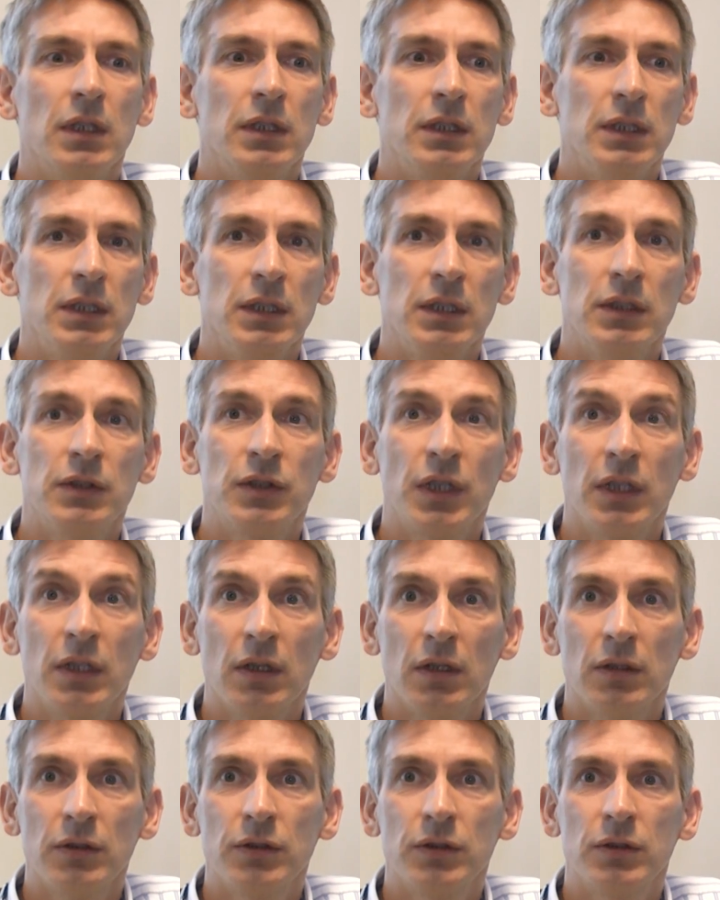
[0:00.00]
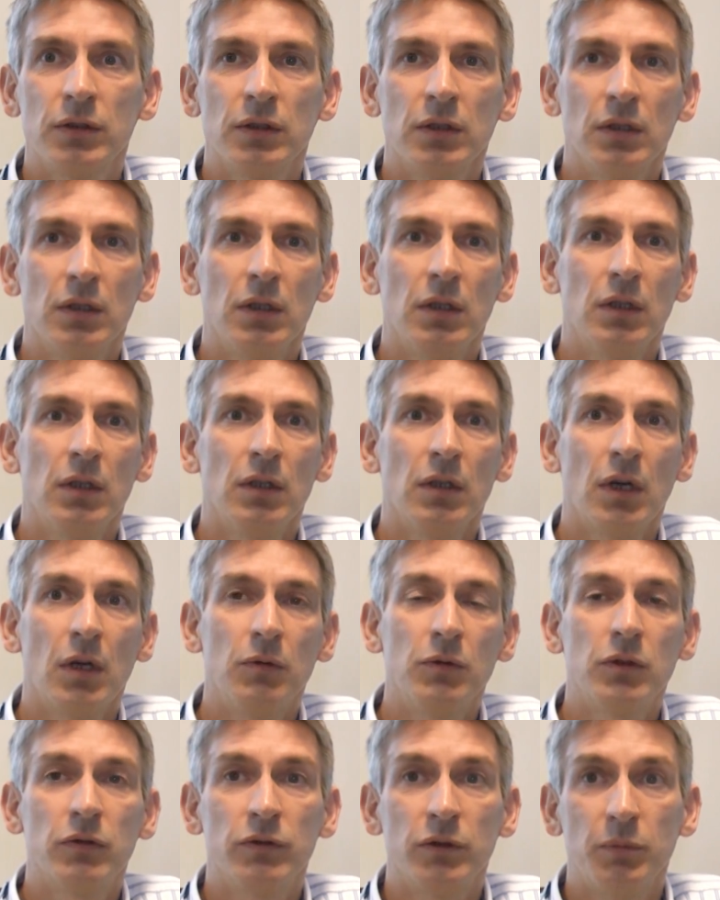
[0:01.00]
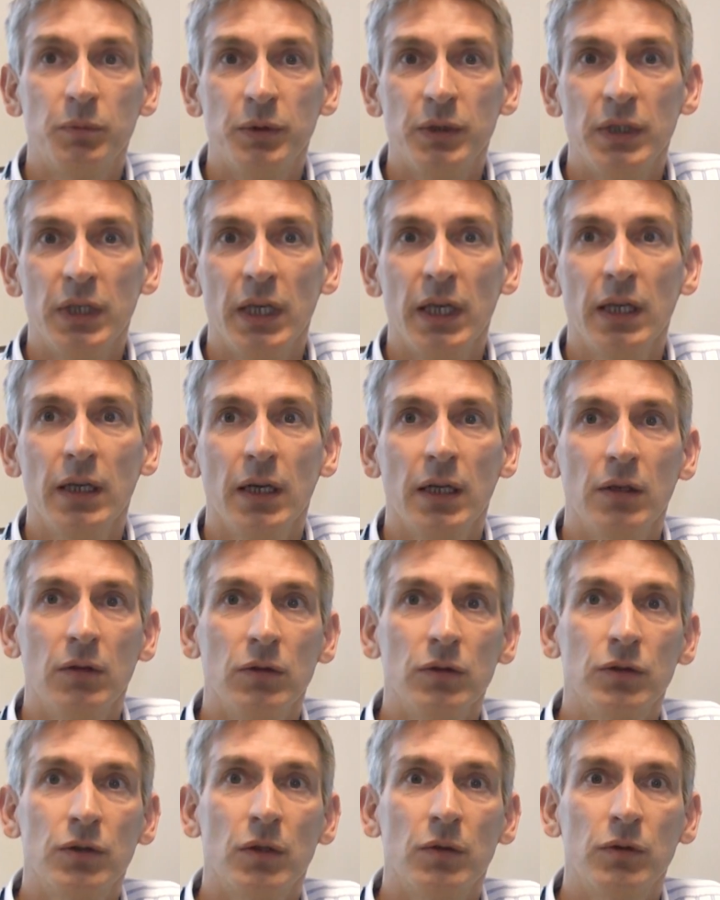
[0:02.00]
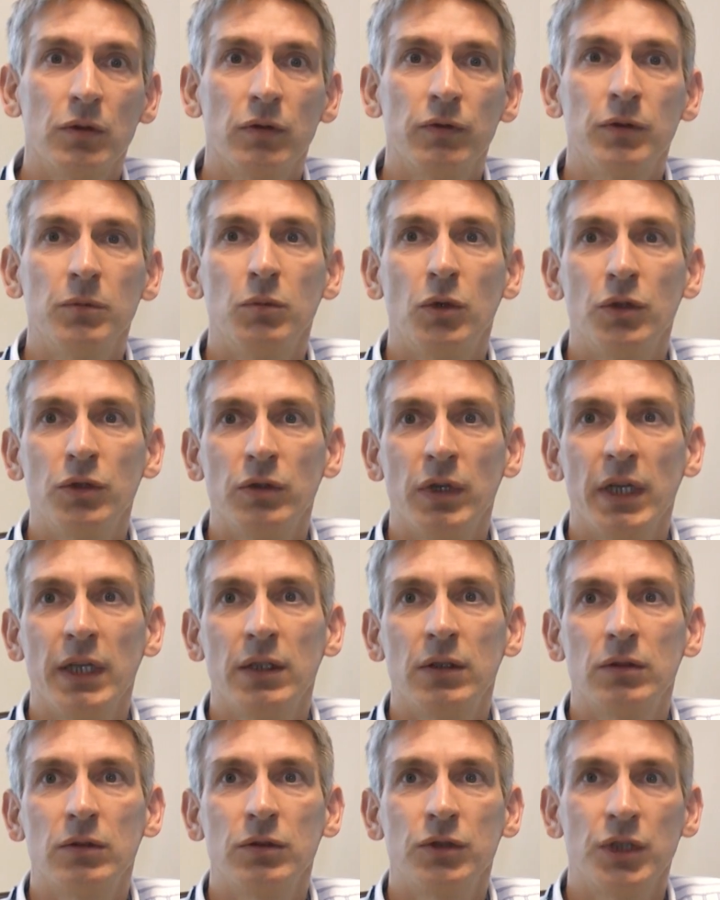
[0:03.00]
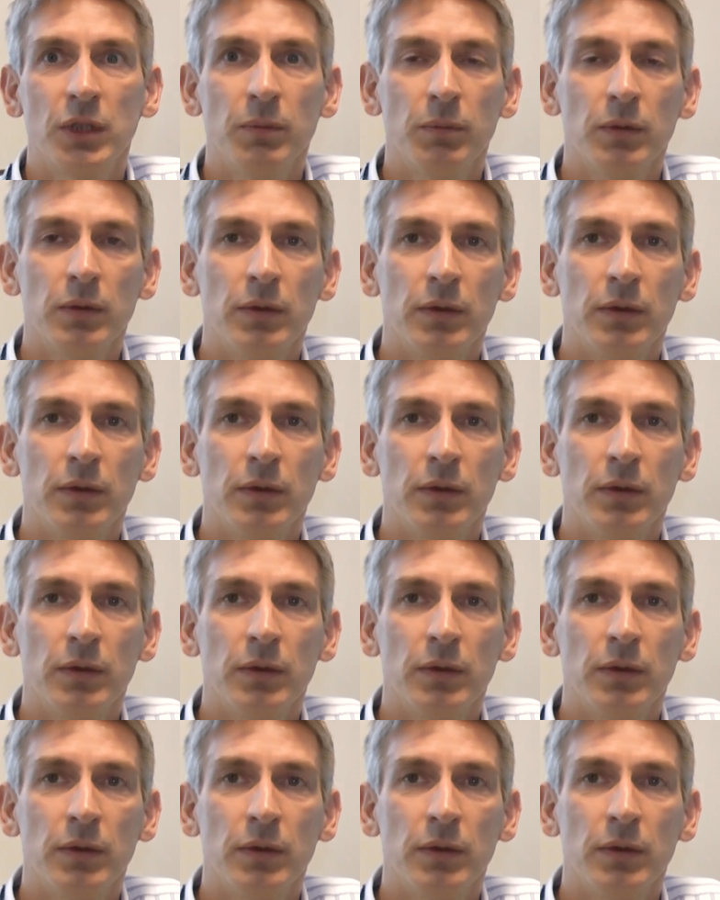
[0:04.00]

the signals uh, out of the PA and also out of the modulator chip.